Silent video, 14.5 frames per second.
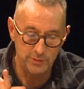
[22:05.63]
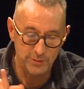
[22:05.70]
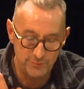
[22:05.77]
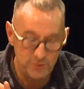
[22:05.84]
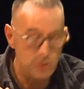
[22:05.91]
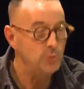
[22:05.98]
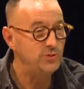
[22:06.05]
the
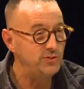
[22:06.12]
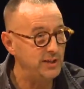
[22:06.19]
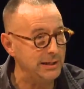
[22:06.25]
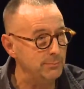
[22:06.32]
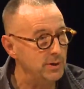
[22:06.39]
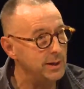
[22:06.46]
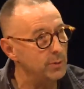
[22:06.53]
Fuse team,
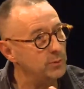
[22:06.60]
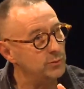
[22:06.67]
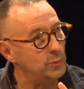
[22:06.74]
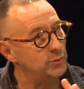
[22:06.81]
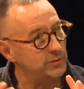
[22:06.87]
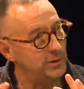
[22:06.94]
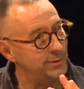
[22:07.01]
but it was
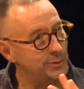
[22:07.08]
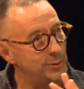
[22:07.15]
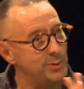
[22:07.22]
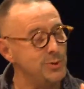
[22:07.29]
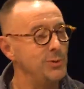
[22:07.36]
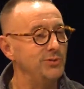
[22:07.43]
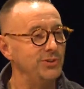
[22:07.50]
also, you were
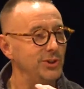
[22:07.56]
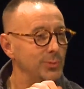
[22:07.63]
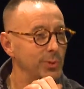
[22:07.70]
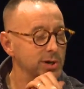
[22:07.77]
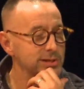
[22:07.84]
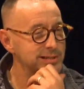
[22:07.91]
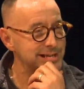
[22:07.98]
using the
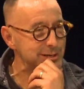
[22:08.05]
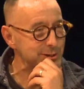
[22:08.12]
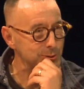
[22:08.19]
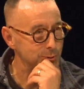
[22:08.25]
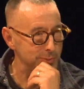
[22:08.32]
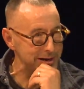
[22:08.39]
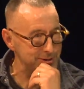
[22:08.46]
word
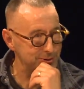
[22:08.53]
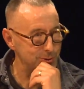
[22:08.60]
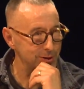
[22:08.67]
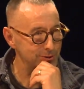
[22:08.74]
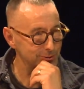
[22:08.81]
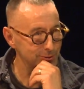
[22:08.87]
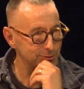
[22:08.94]
incubate
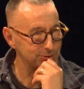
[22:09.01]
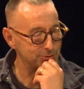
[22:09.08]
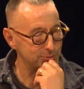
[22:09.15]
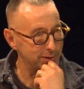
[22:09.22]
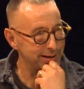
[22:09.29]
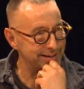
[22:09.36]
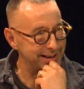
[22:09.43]
quite a lot as
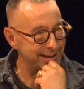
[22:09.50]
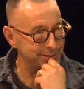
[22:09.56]
well, I gather.